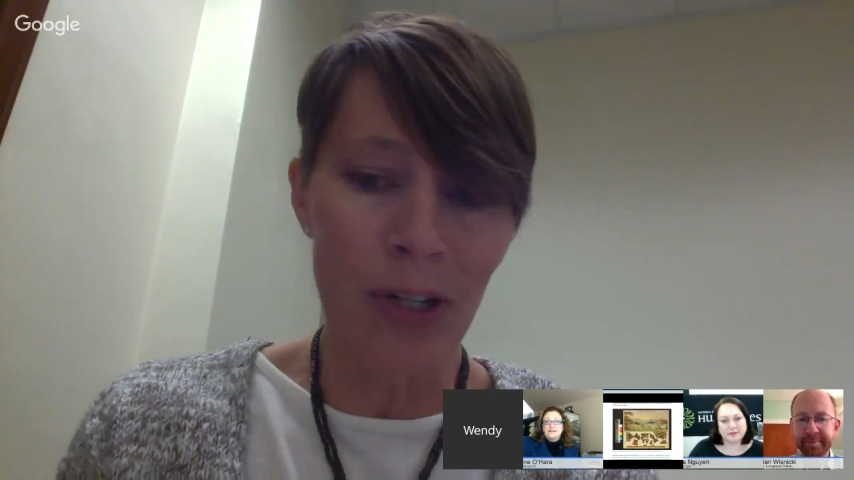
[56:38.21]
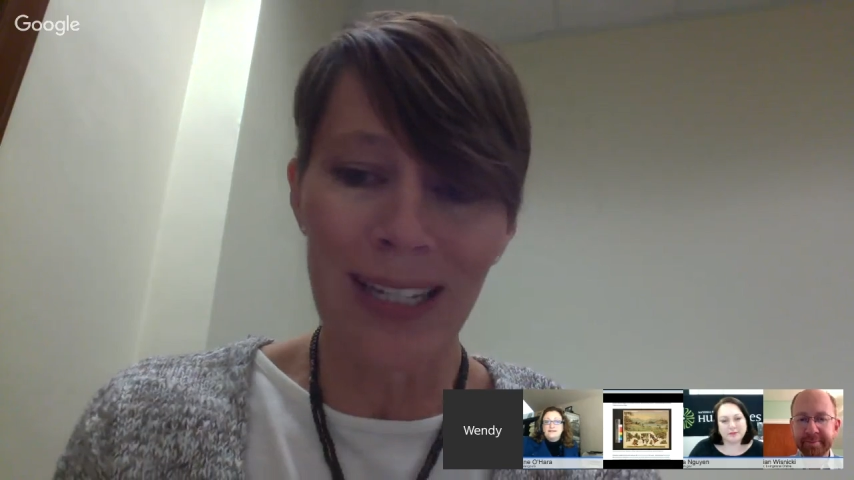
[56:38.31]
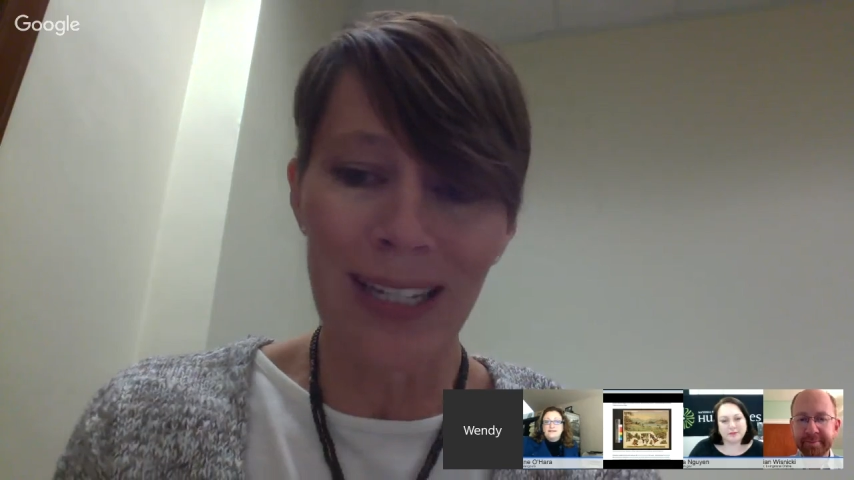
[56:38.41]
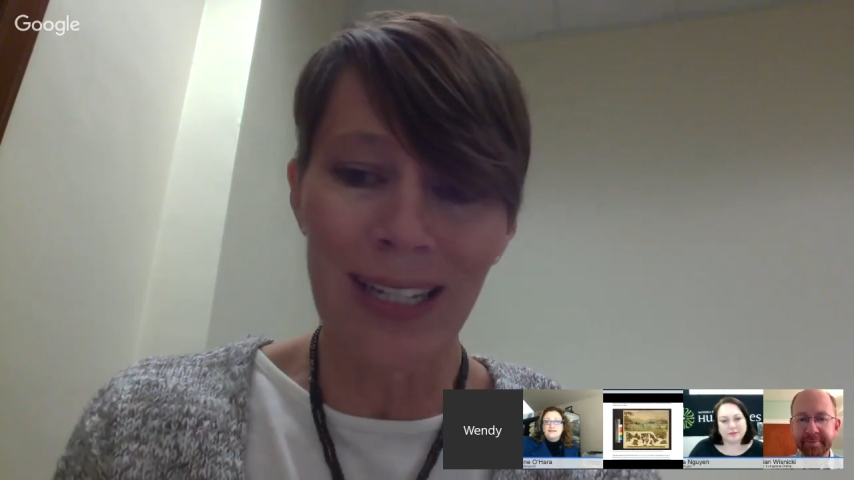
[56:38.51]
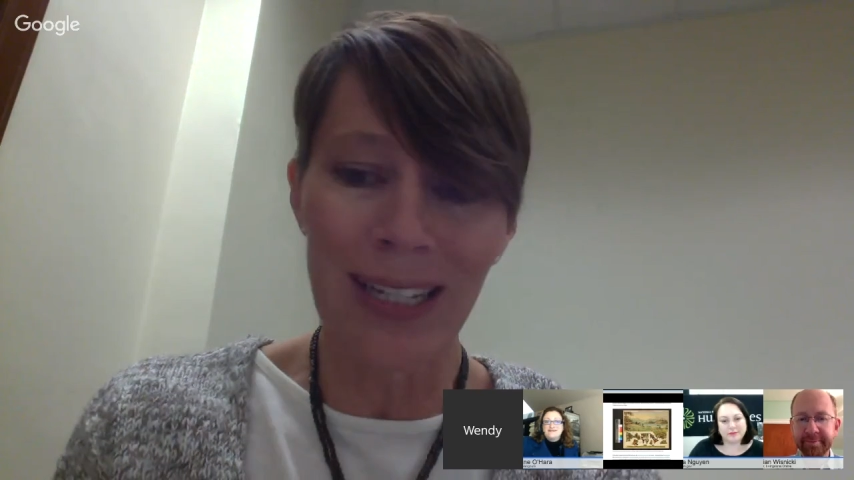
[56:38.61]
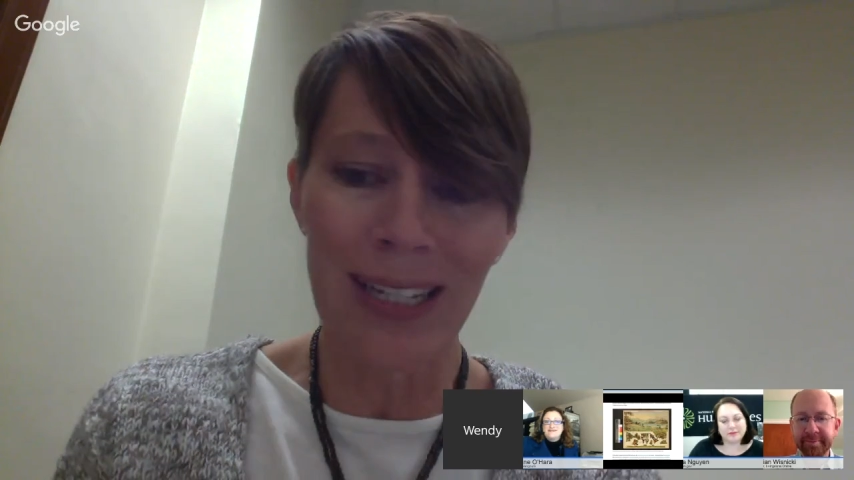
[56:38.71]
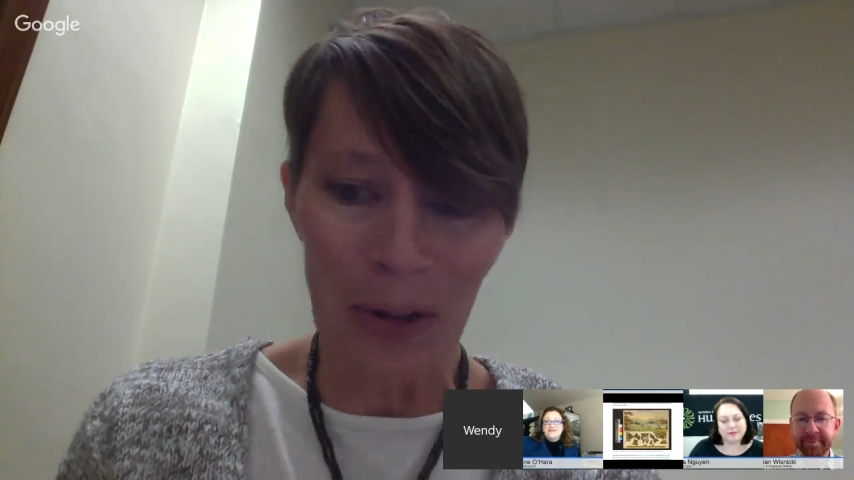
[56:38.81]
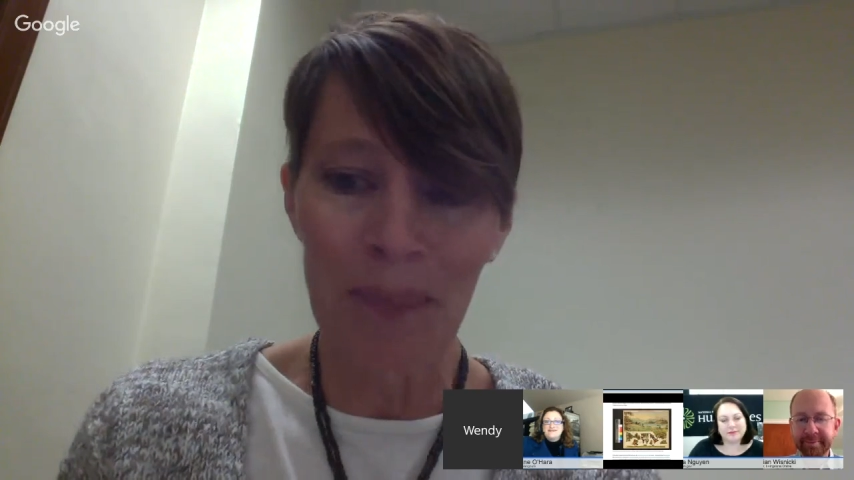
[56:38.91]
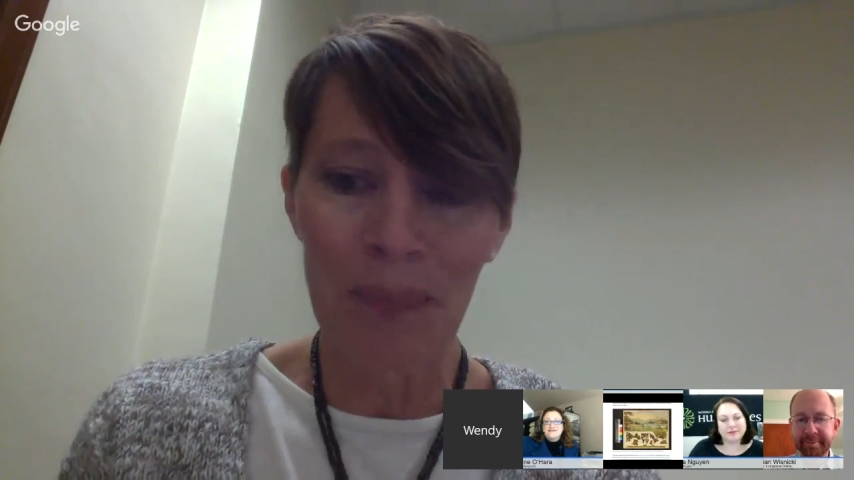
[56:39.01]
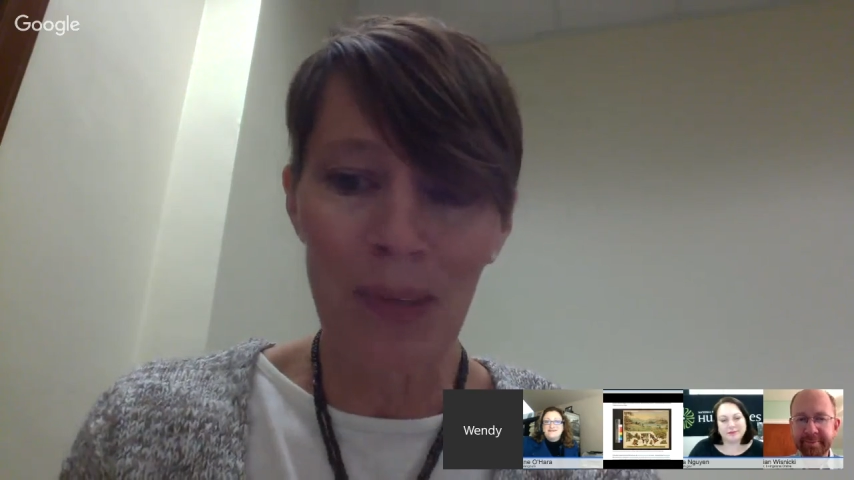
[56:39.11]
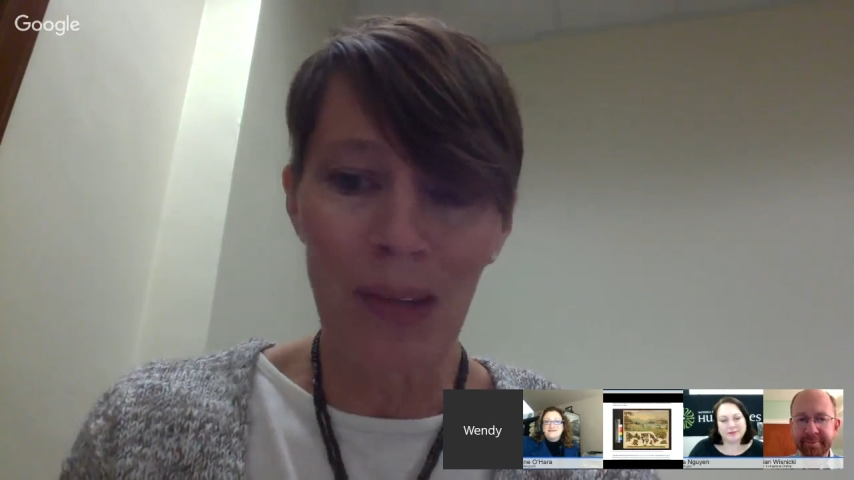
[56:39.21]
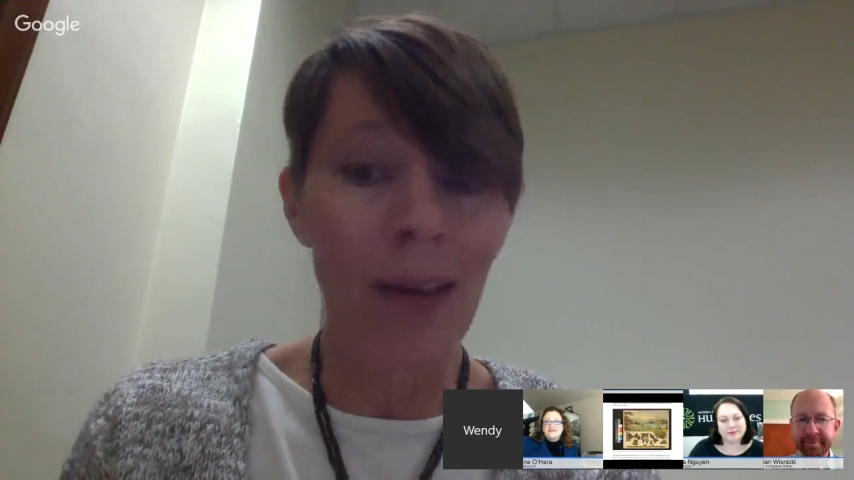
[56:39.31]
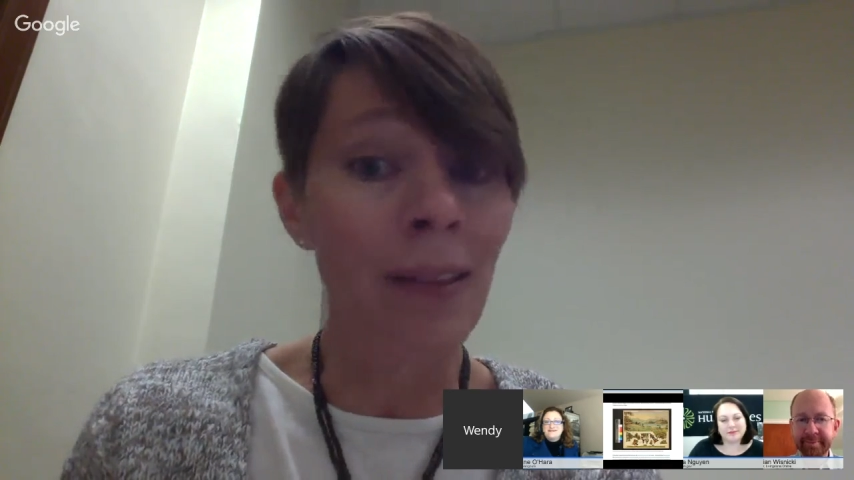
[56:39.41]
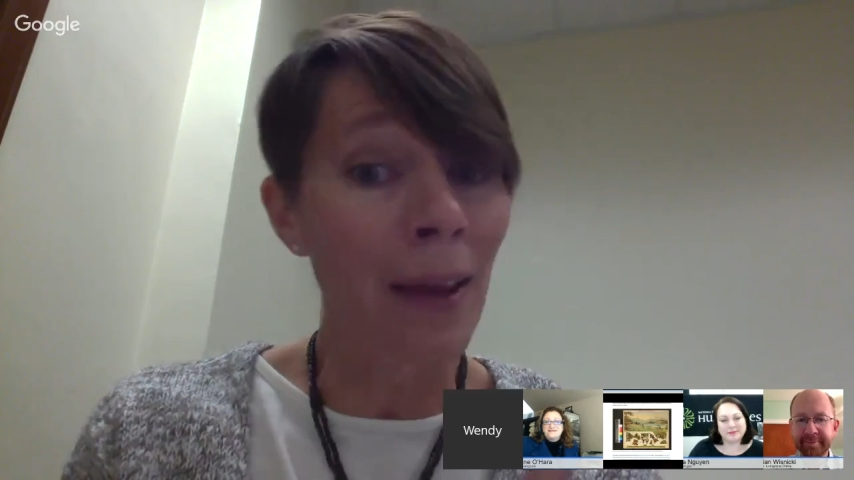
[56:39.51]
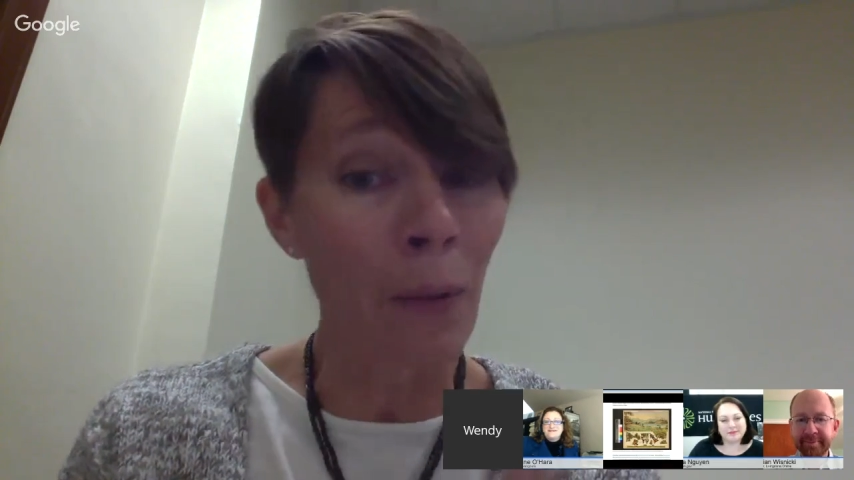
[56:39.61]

to get into it,